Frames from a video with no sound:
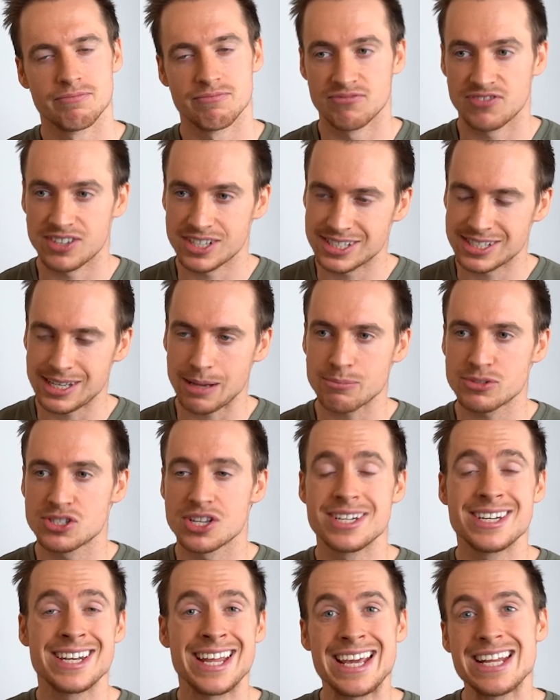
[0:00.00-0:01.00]
For
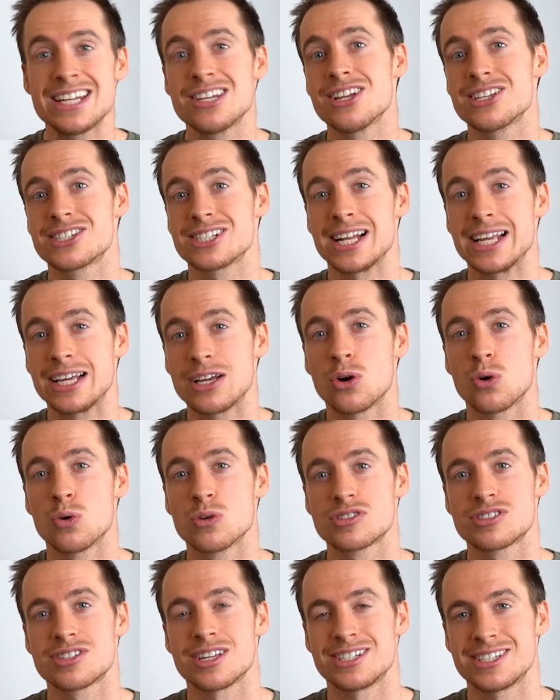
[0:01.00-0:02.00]
Samson needlessly
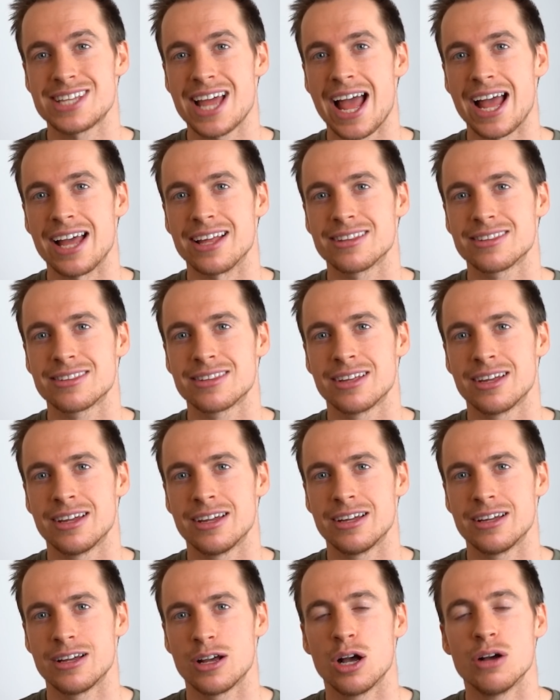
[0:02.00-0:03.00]
caused the death
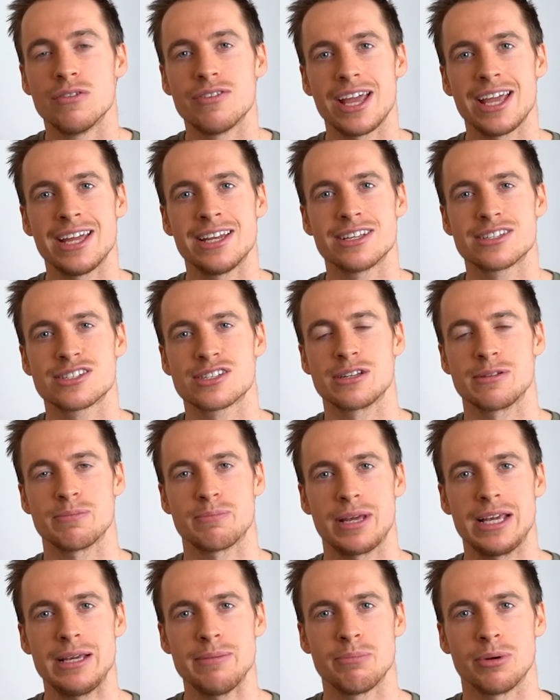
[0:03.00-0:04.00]
of innocent
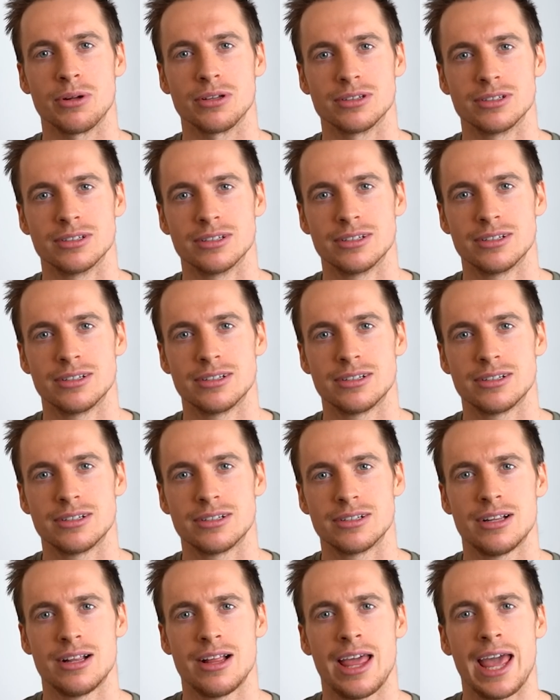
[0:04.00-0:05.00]
people.
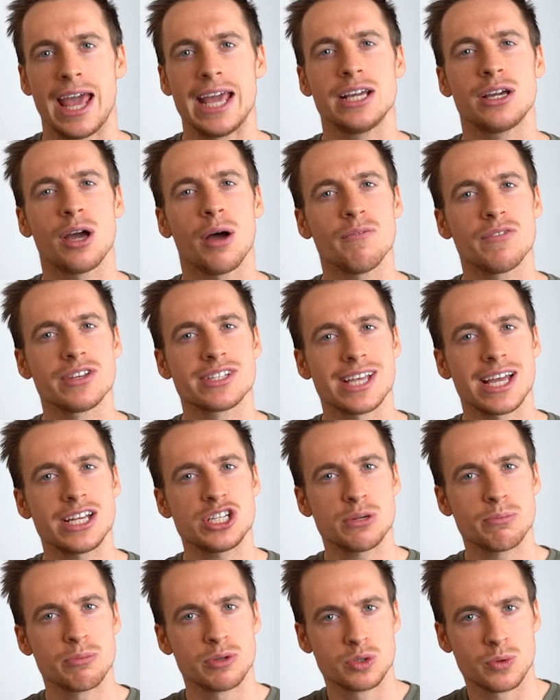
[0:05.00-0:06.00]
In
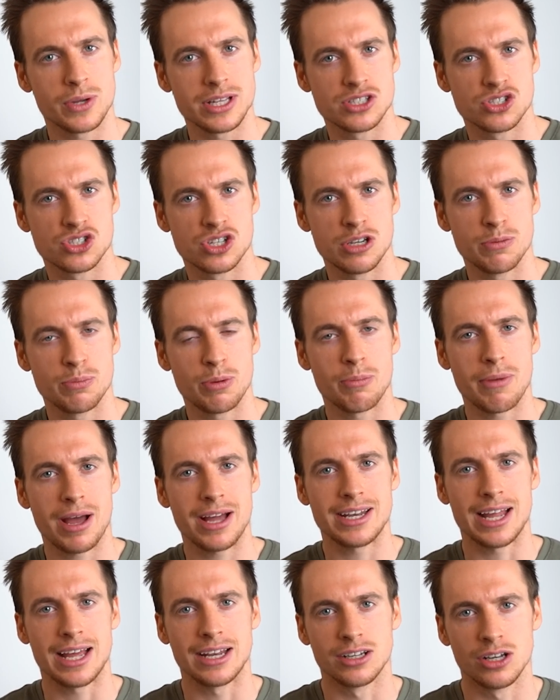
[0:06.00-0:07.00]
conversation between
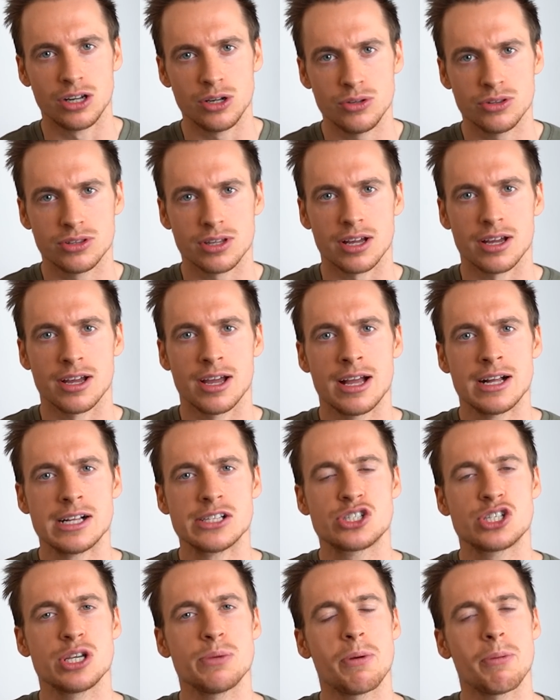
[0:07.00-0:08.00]
Superman and Luthor,
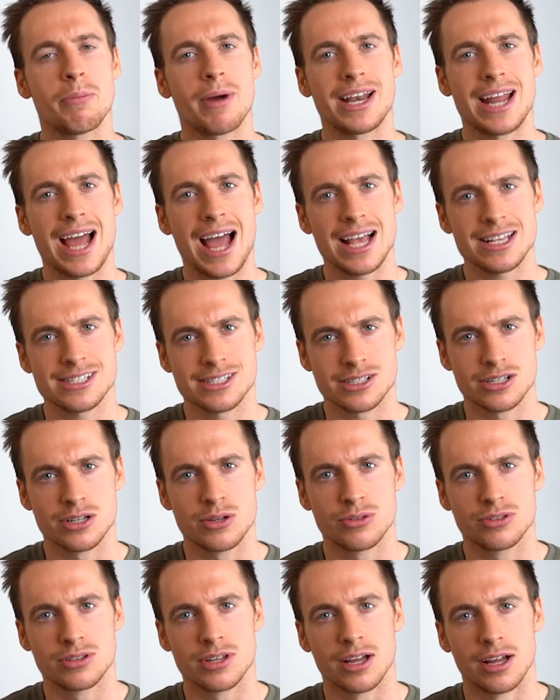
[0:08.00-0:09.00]
Superman asks
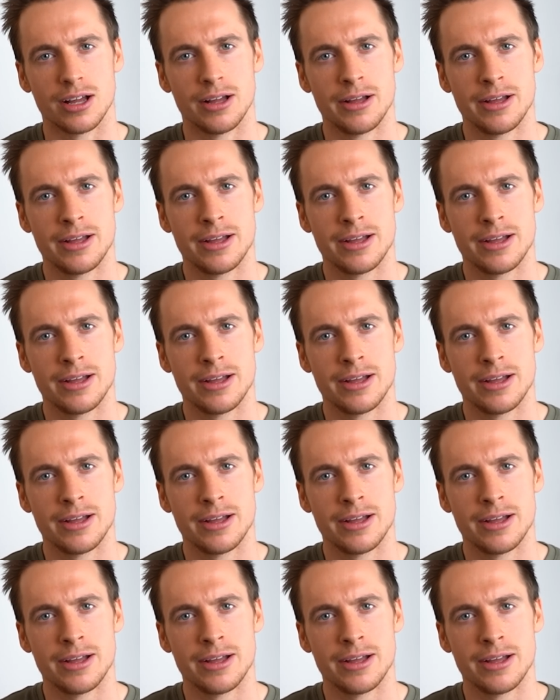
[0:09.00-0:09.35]
Luthor,